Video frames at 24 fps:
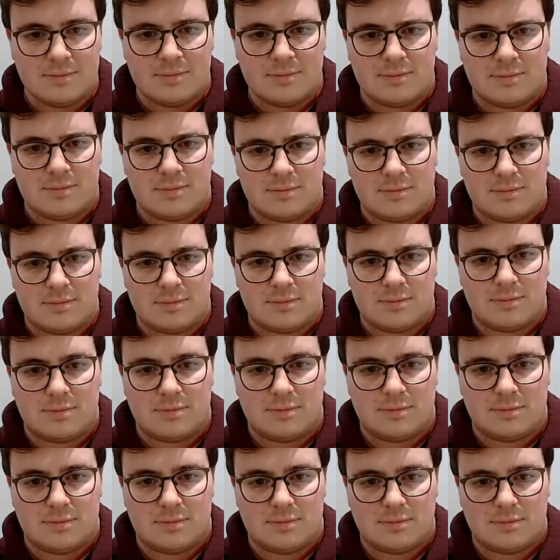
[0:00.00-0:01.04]

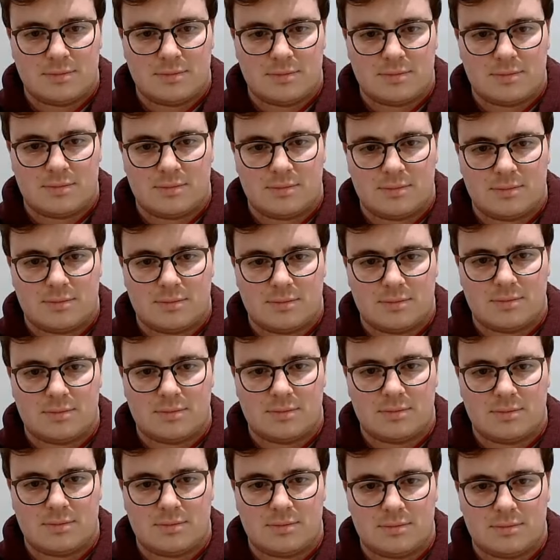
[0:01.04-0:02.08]

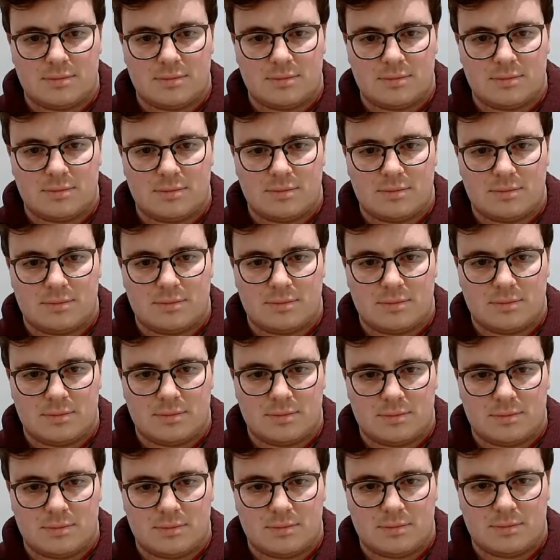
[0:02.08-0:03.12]

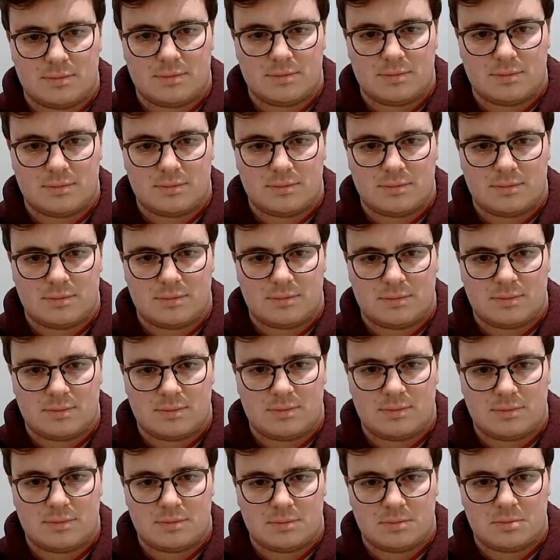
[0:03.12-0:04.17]

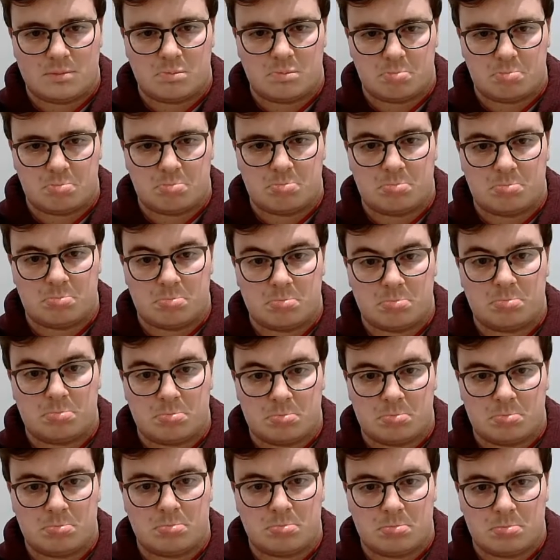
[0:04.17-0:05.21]

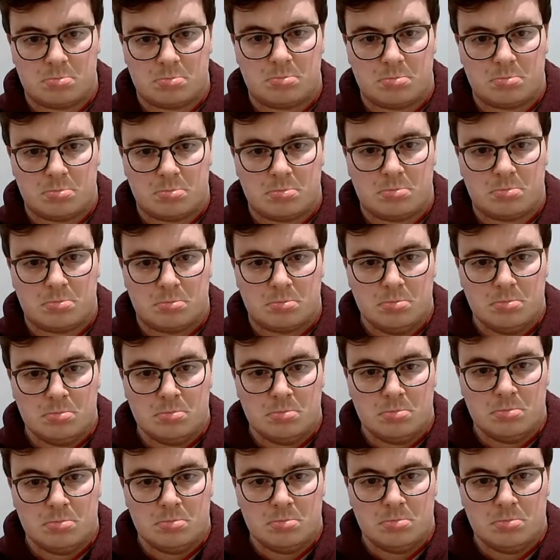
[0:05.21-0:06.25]

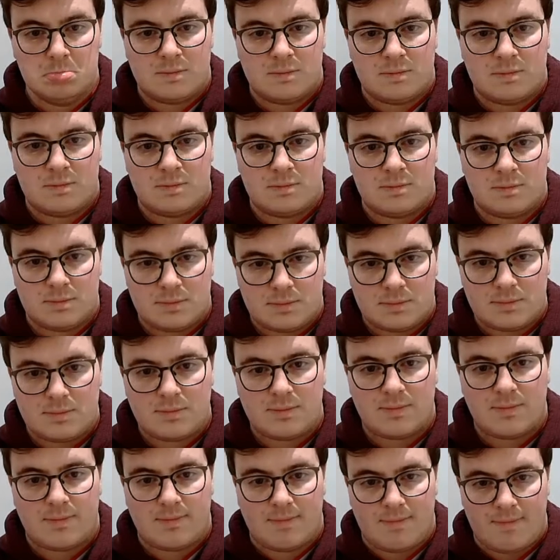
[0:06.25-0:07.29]

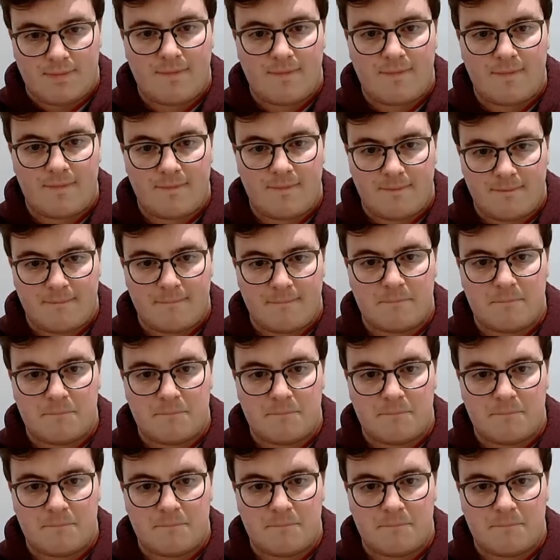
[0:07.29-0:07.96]
The person shown says nothing.